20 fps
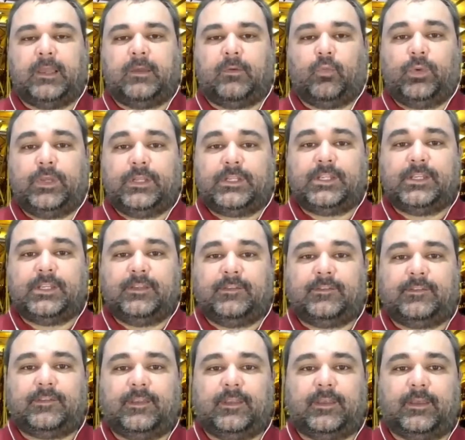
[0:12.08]
which
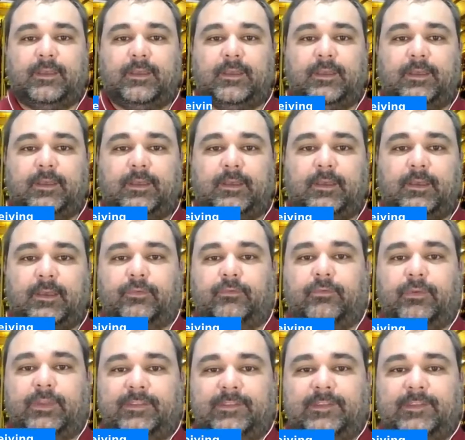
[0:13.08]
is the
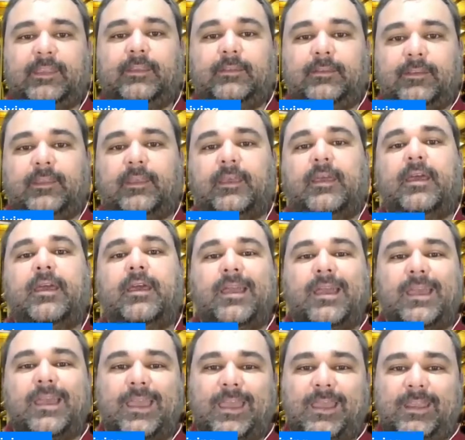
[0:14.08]
receipt
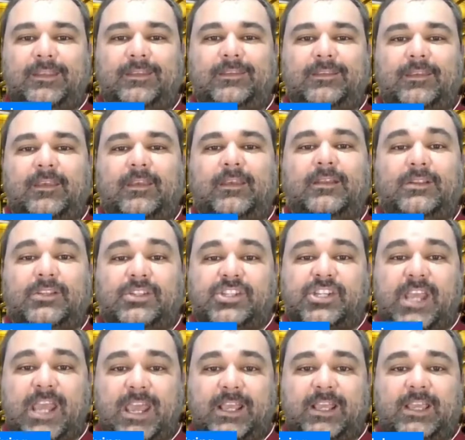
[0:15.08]
and
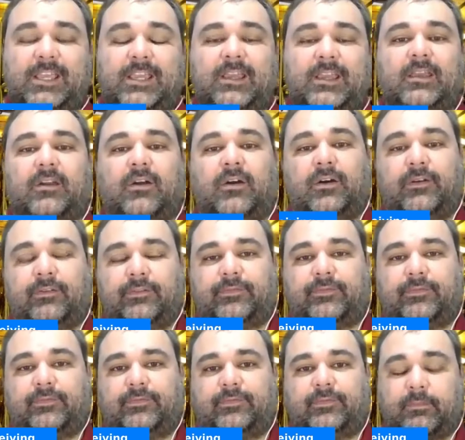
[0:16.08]
check
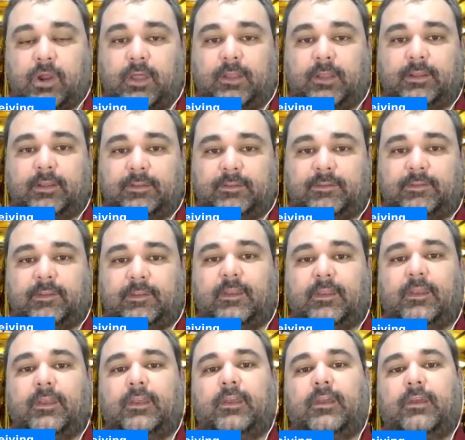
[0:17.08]
of products
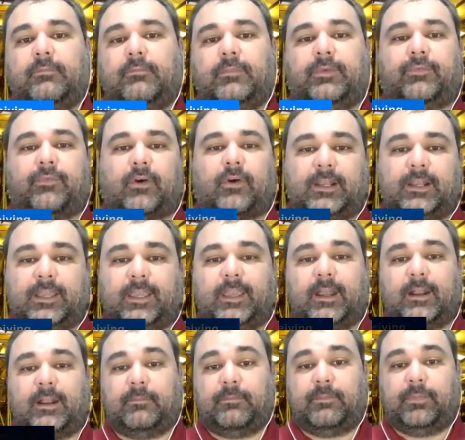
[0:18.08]
before they
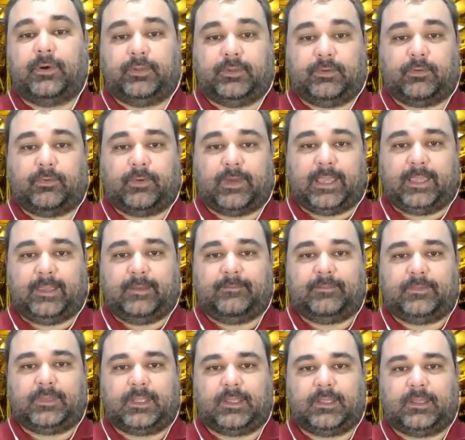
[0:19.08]
are put away,
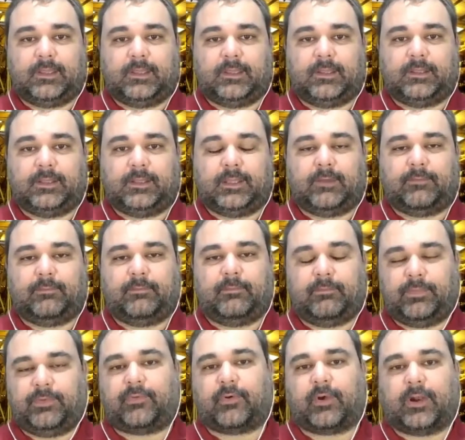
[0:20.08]

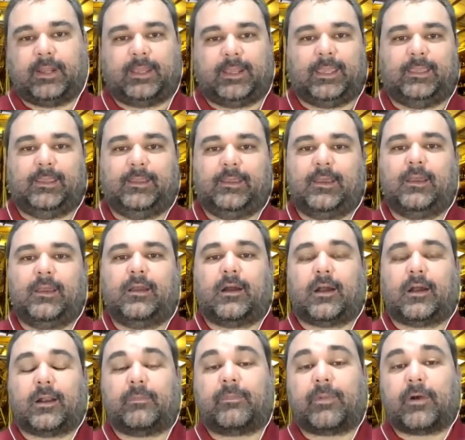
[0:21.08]
before they
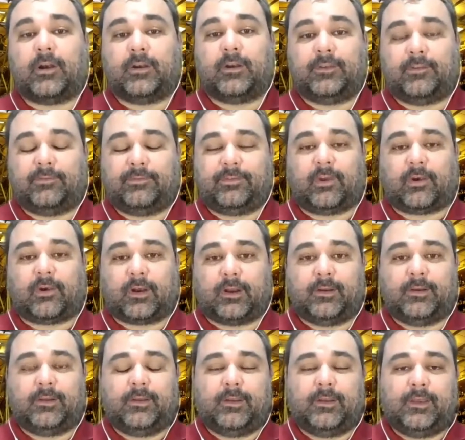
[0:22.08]
are part of
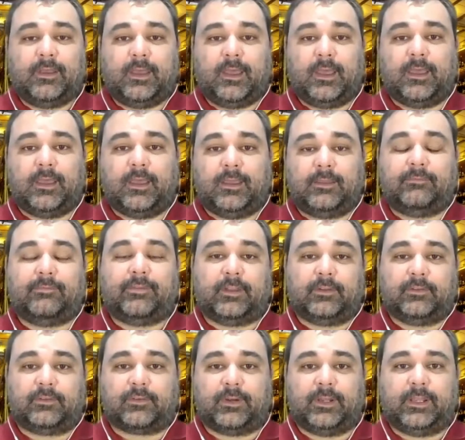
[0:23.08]
your
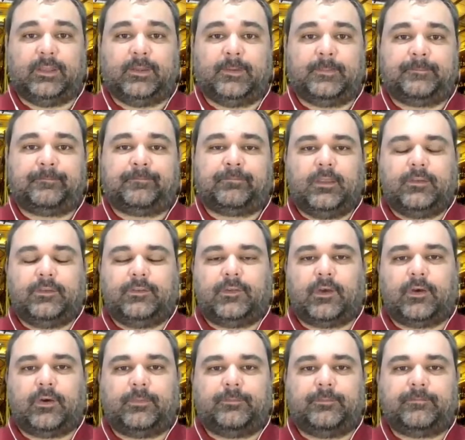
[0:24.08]
inventory.
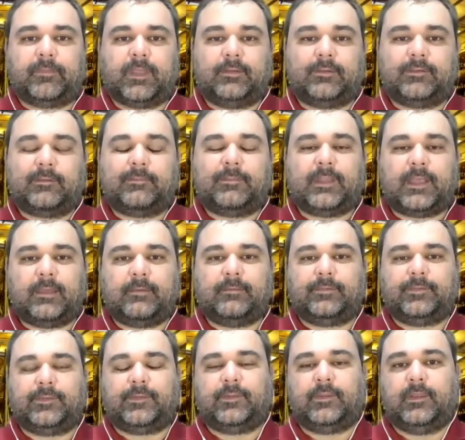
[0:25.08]
So
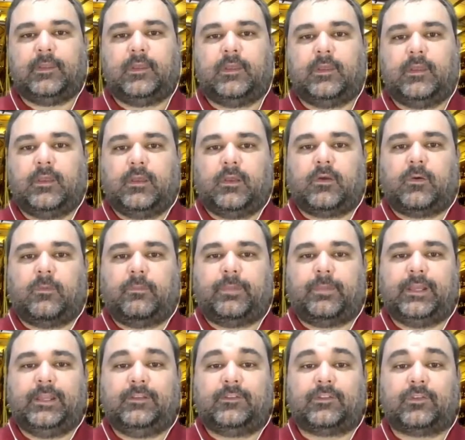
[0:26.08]
sometimes
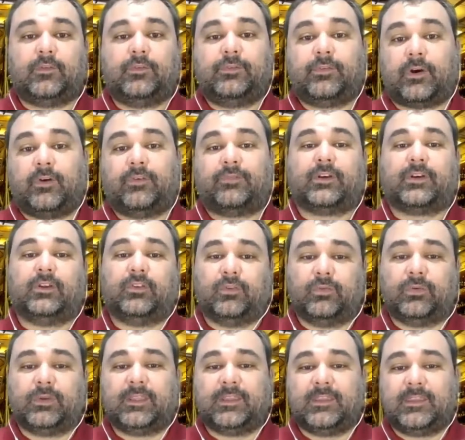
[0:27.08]
companies
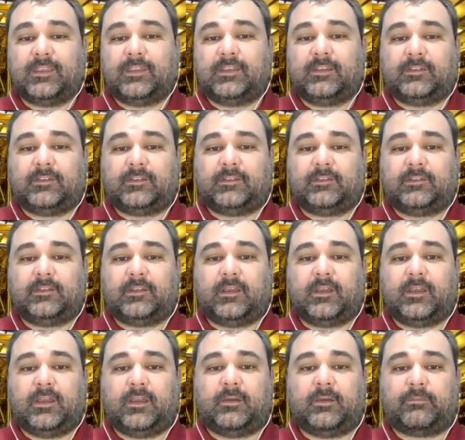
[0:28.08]
overlook this
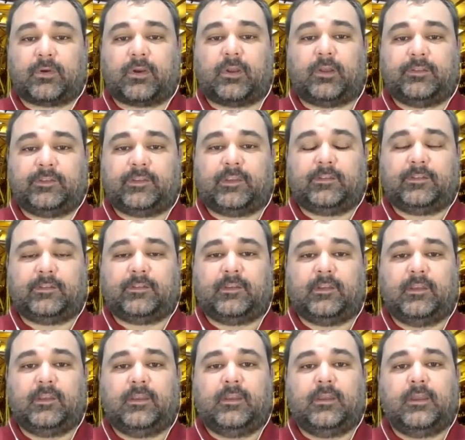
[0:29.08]
process,
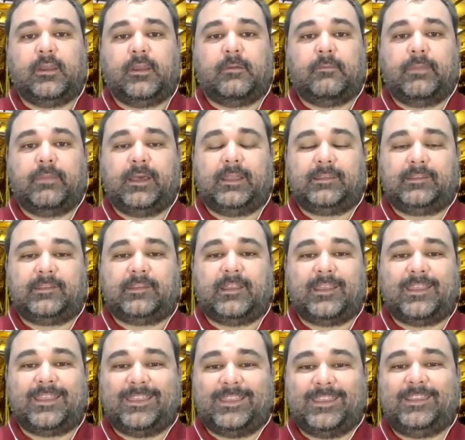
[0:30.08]
but
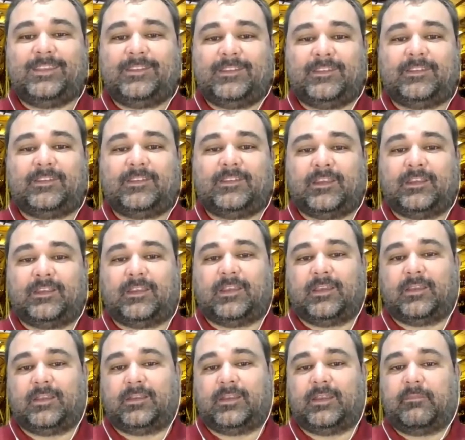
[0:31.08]
this is
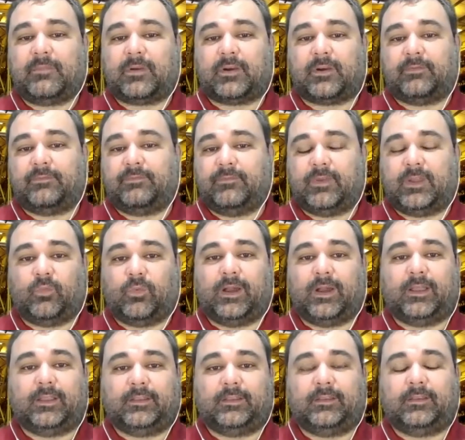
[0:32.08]
the number
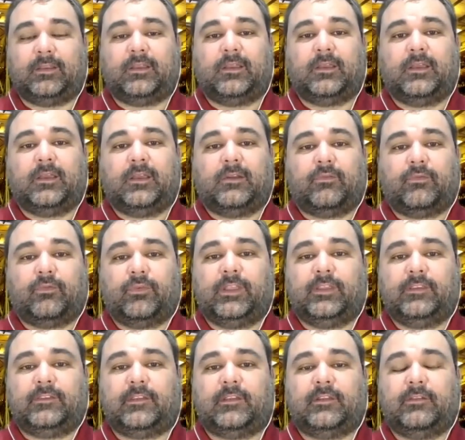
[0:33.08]
one
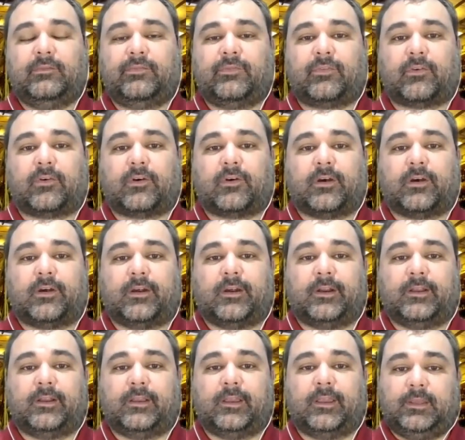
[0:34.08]
reason
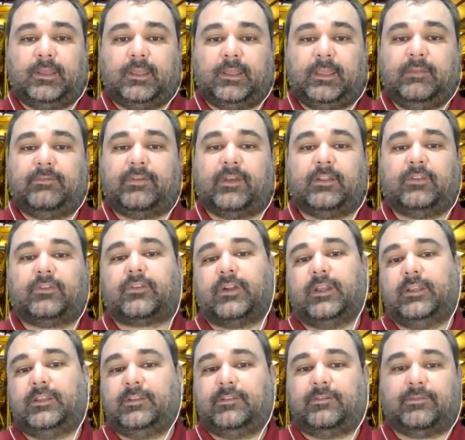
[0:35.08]
for
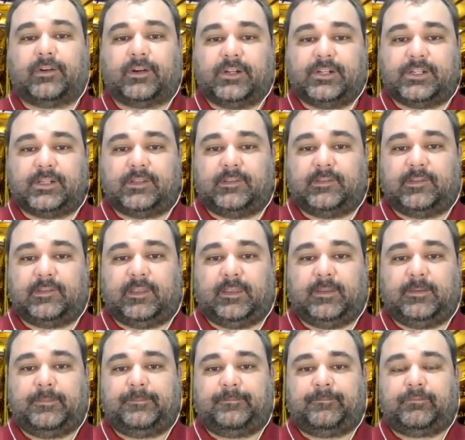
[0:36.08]
inventory divergency.
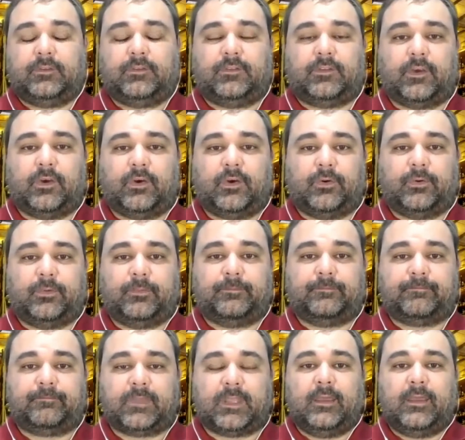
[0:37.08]

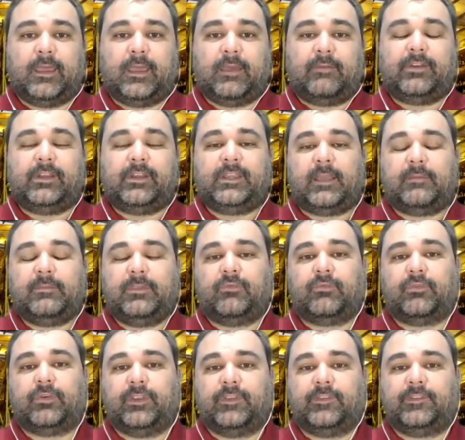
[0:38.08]
So every time you
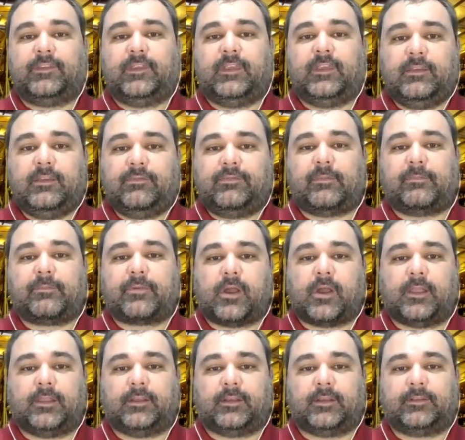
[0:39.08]
receive a
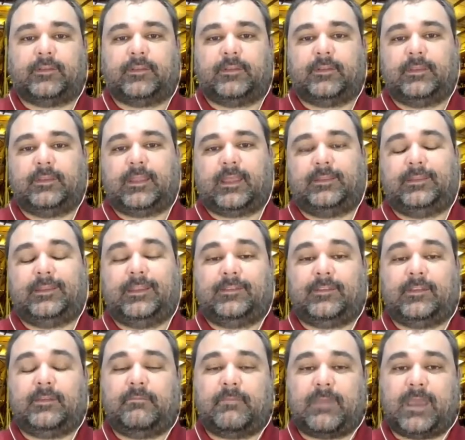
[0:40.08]
product that
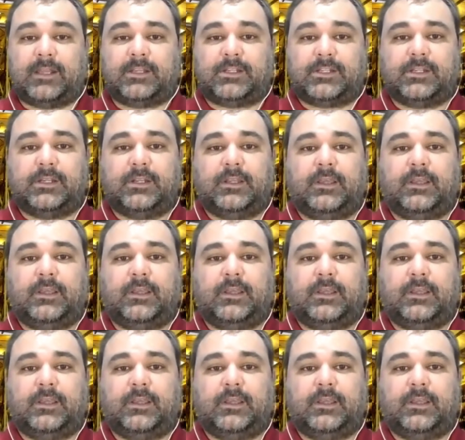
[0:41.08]
doesn't match